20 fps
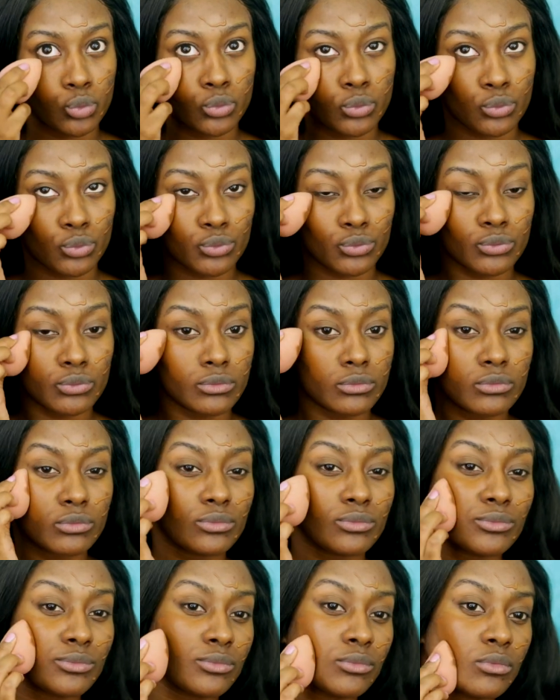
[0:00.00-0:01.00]

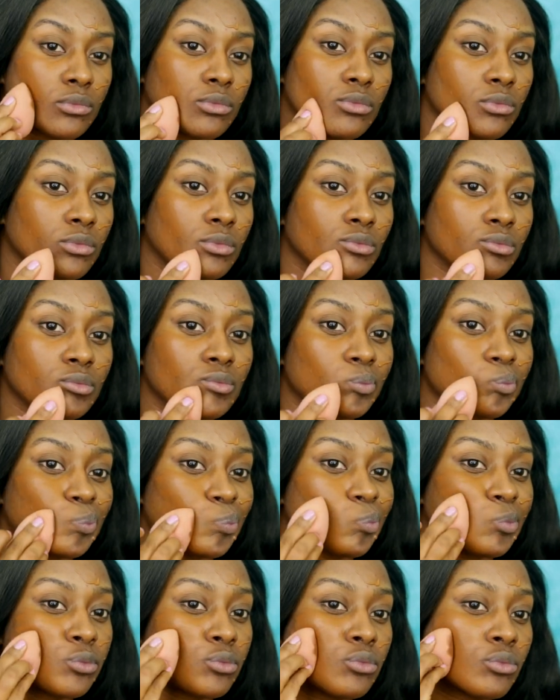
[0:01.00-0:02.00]

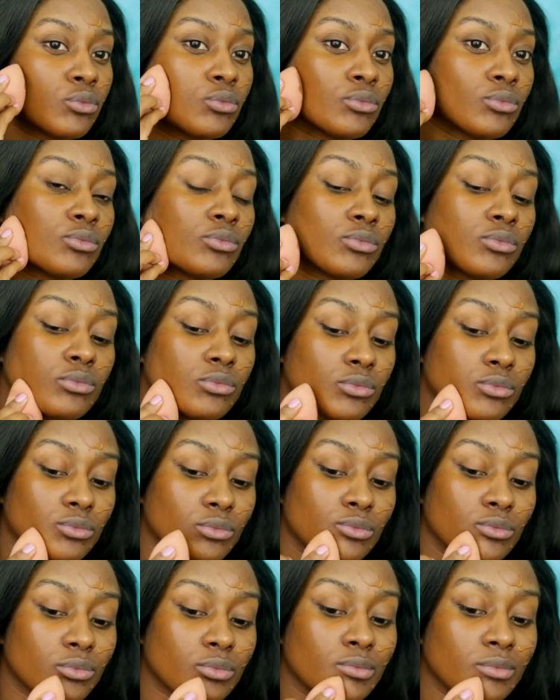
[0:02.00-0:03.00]

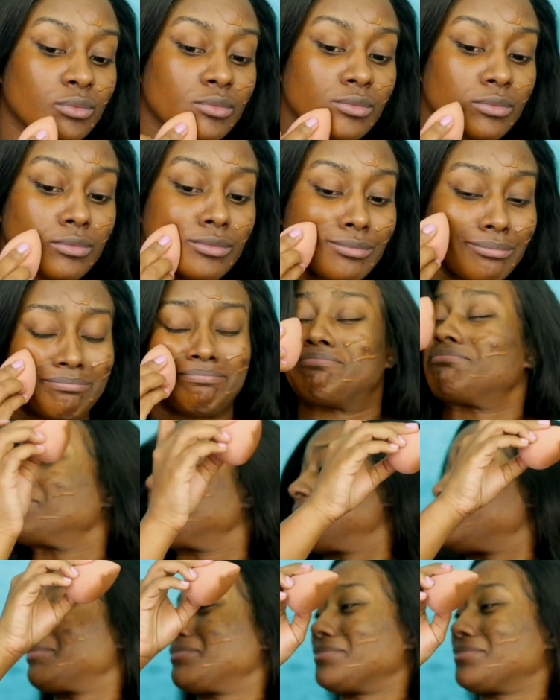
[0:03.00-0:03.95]
Nobody speaks.